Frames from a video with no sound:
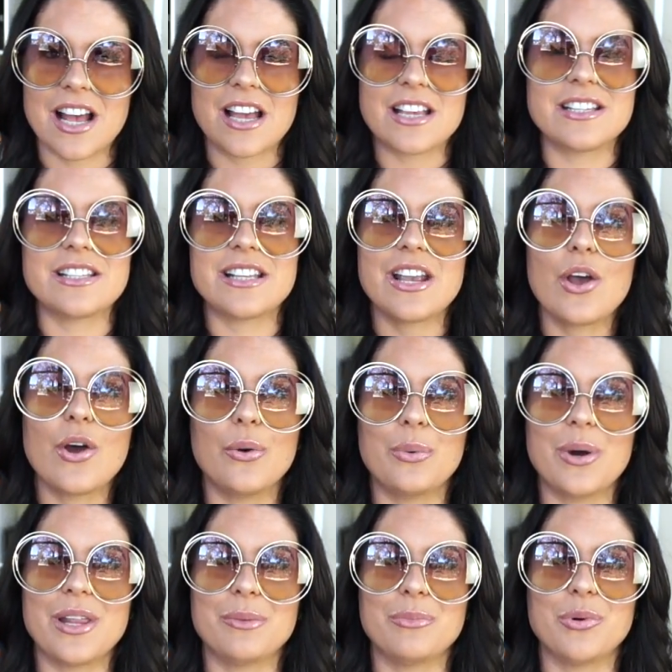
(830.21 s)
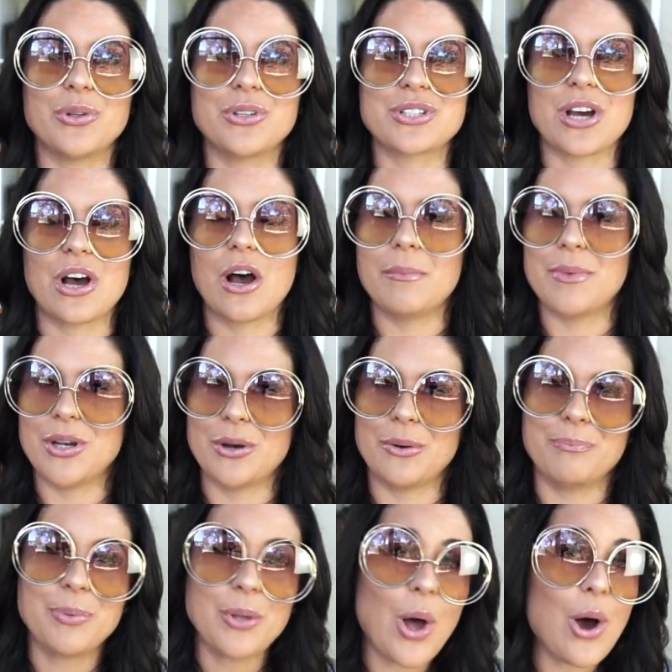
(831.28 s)
I see her wear them all the time in her
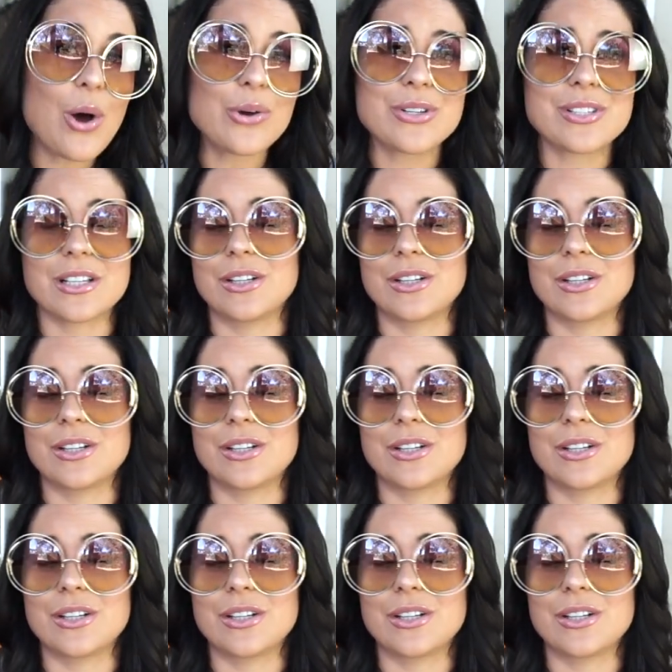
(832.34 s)
blogs